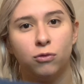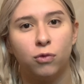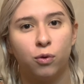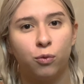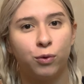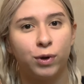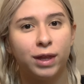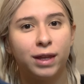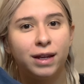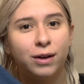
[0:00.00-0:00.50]

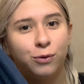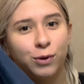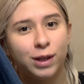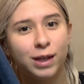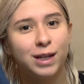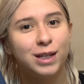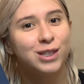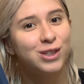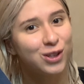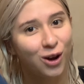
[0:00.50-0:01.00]

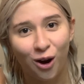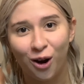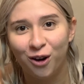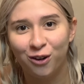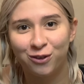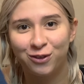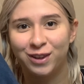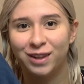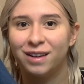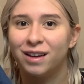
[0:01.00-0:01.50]
really
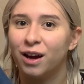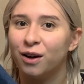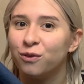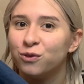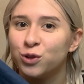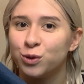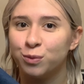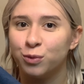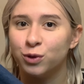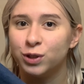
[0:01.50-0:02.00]
soft and
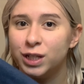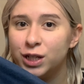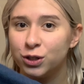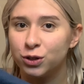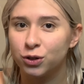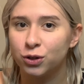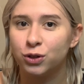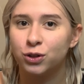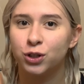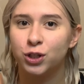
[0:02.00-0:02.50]
comfortable t-shirt,